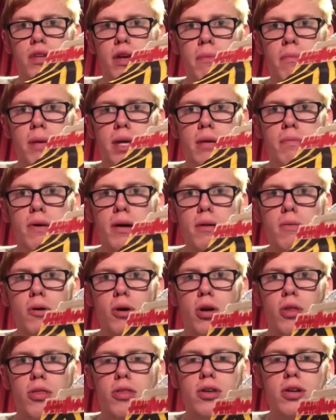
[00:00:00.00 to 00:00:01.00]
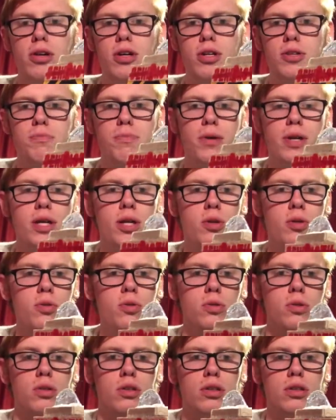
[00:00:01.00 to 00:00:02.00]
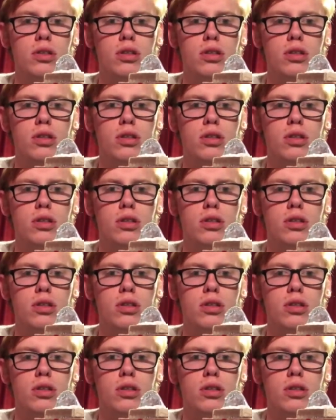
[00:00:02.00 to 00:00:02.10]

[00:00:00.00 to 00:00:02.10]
a mini behemoth. It's pretty cool